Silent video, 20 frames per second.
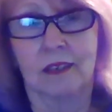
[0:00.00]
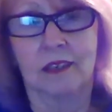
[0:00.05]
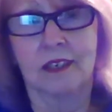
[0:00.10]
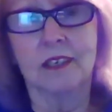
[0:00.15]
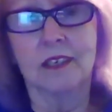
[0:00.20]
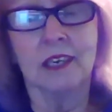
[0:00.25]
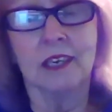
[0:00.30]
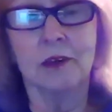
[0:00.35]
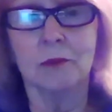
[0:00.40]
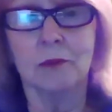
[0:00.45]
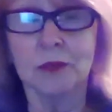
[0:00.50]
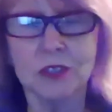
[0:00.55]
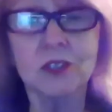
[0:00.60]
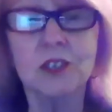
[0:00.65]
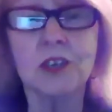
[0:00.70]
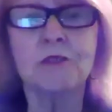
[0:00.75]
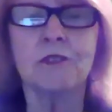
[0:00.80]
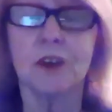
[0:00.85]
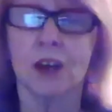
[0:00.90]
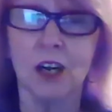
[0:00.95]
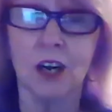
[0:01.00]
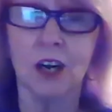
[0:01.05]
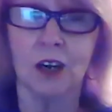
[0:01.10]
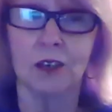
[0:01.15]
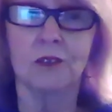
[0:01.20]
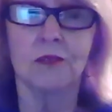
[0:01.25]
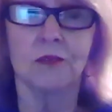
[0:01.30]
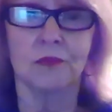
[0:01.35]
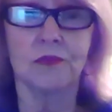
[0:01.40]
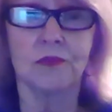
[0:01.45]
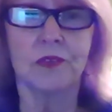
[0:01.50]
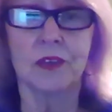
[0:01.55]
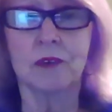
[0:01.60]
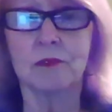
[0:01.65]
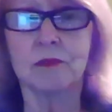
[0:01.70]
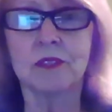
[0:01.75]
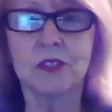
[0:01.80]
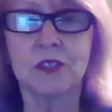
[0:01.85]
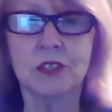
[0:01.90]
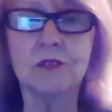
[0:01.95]
it was difficult.
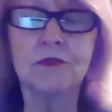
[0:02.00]
It was